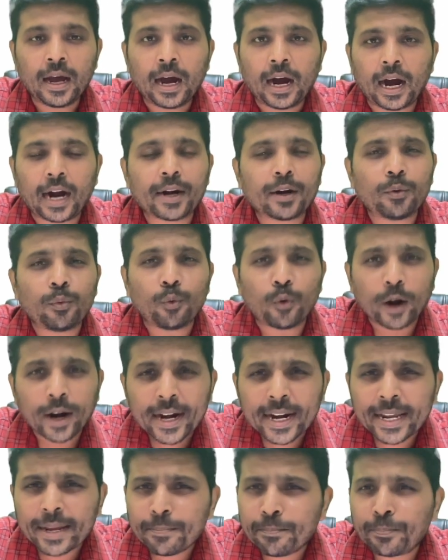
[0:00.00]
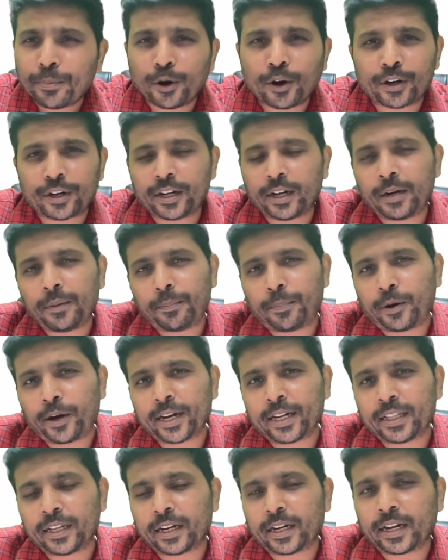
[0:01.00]
And one important
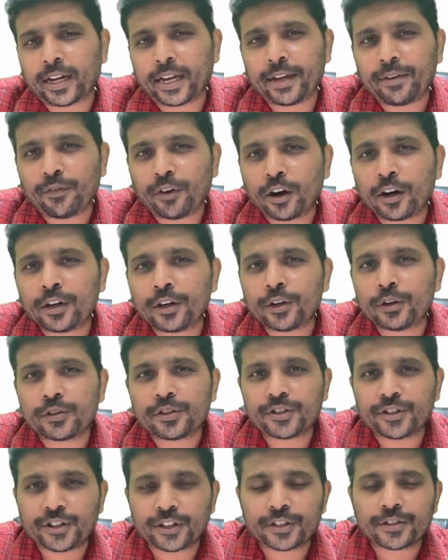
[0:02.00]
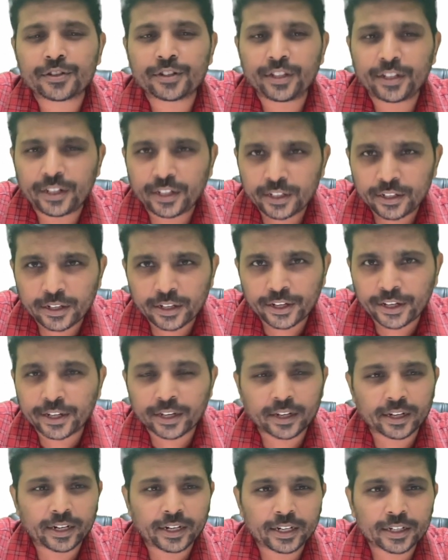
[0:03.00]
point that I want to stress
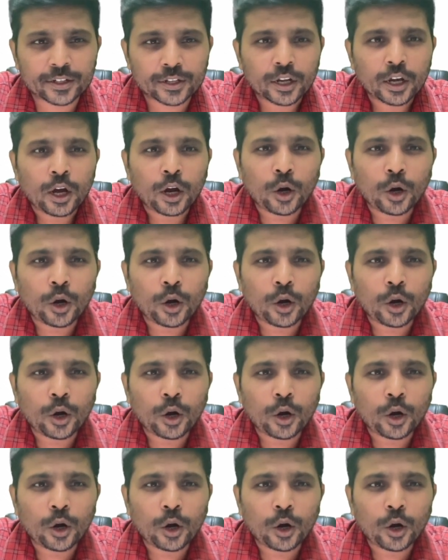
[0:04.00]
here is